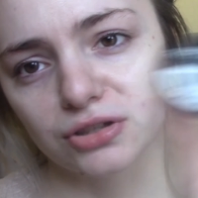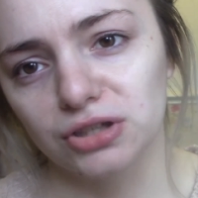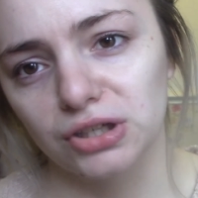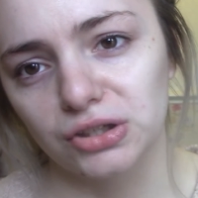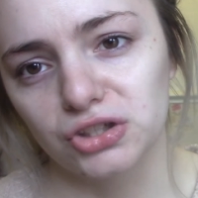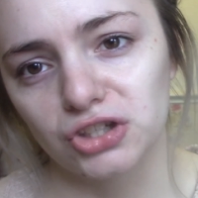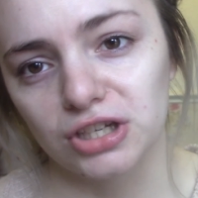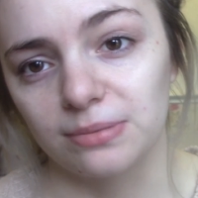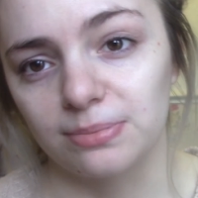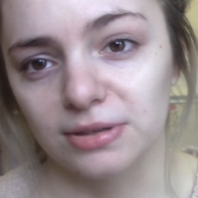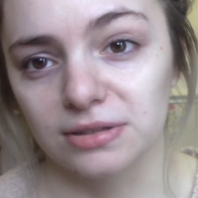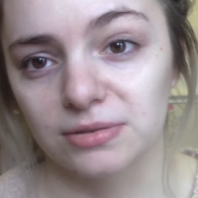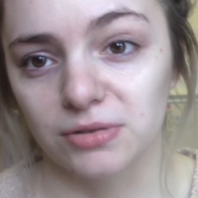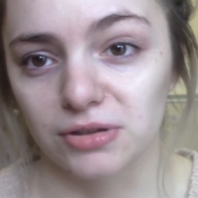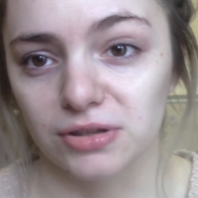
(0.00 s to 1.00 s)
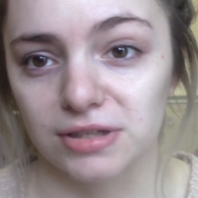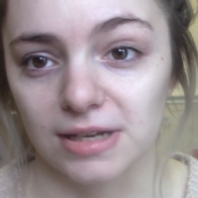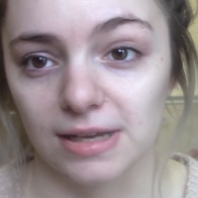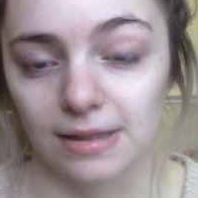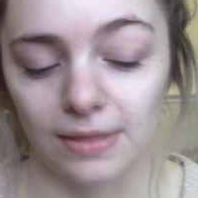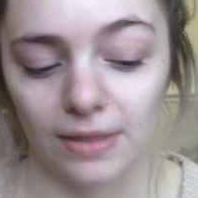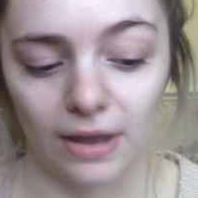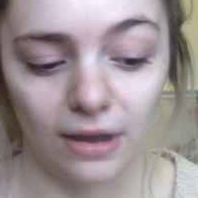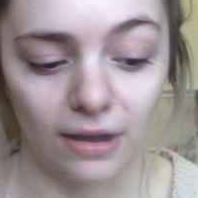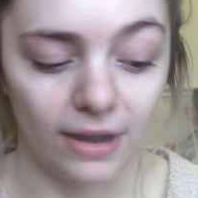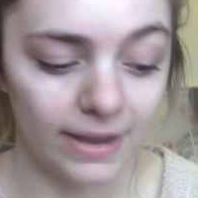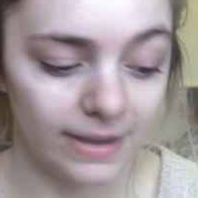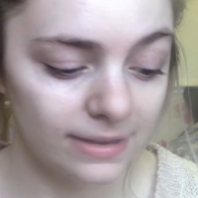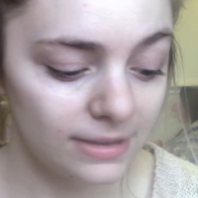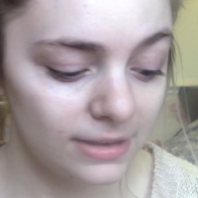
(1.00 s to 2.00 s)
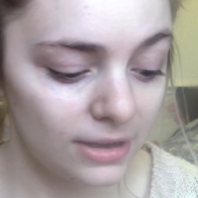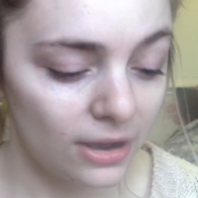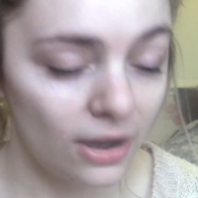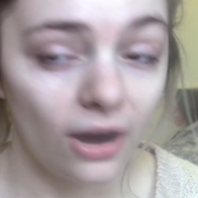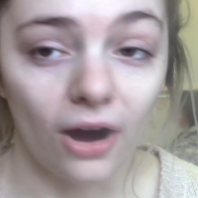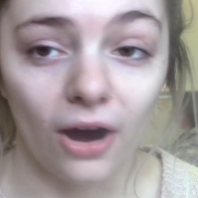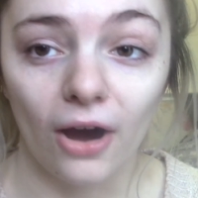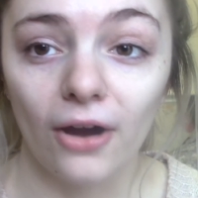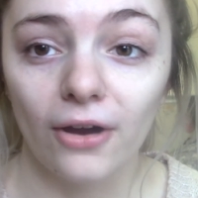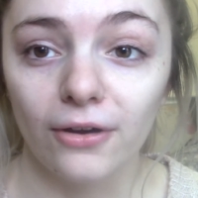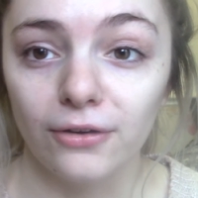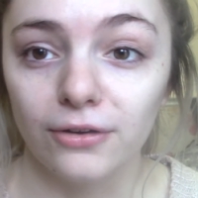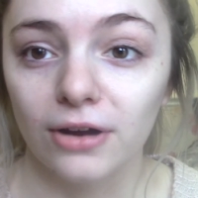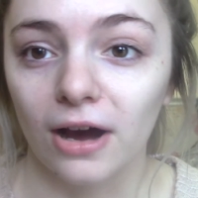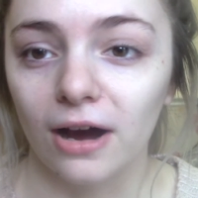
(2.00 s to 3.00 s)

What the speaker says: the cheapest concealer that I own.